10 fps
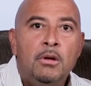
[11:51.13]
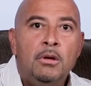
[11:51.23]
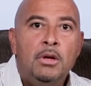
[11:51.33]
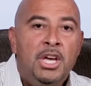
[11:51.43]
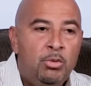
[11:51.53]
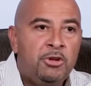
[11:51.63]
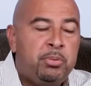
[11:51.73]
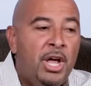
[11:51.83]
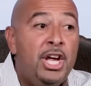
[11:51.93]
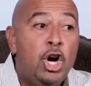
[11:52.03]
He was
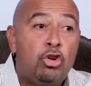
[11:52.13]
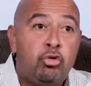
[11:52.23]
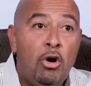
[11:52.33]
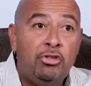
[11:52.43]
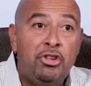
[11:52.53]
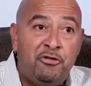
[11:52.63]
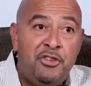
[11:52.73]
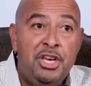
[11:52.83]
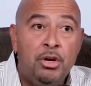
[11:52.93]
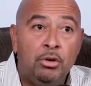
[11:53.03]
playing across the
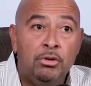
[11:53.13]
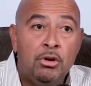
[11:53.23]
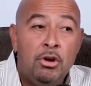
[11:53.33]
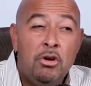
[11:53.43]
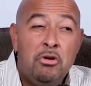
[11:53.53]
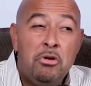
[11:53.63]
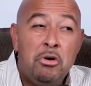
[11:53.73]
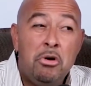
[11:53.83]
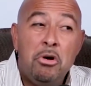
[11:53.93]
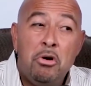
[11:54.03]
field
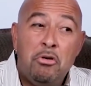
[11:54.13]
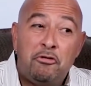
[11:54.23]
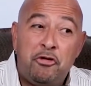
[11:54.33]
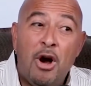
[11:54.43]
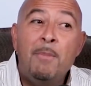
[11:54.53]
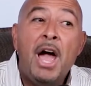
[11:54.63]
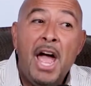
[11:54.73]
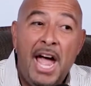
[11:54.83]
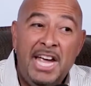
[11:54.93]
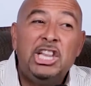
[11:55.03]
from
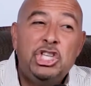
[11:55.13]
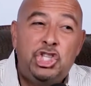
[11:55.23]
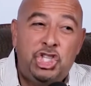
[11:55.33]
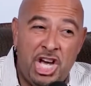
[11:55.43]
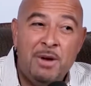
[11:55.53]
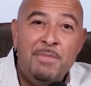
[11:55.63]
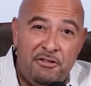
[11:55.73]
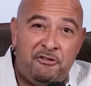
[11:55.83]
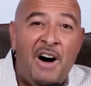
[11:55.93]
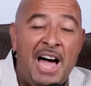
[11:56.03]
a legitimate
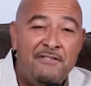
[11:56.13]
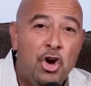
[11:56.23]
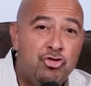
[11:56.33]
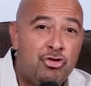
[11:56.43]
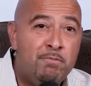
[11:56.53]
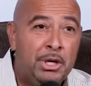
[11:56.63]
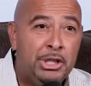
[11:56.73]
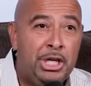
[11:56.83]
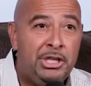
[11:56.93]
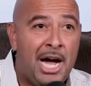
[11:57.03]
$500
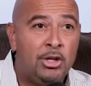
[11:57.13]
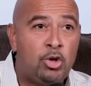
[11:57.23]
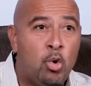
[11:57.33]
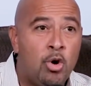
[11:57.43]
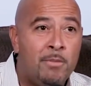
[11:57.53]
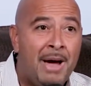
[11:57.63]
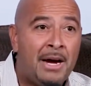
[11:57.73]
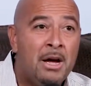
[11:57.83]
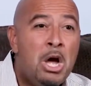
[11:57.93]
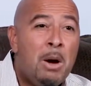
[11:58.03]
million quarterback.
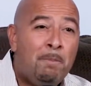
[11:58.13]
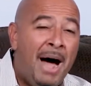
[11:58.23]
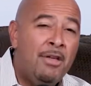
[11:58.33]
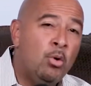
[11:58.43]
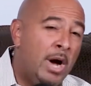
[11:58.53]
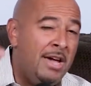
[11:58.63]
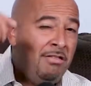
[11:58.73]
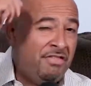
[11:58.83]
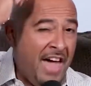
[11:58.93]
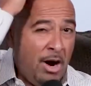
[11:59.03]
By the way,
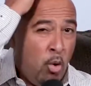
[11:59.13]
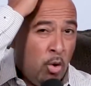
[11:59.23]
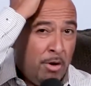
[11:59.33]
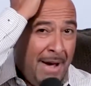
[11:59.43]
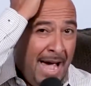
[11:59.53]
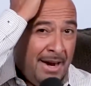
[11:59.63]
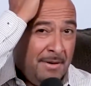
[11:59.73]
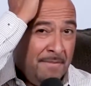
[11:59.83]
that quarterback,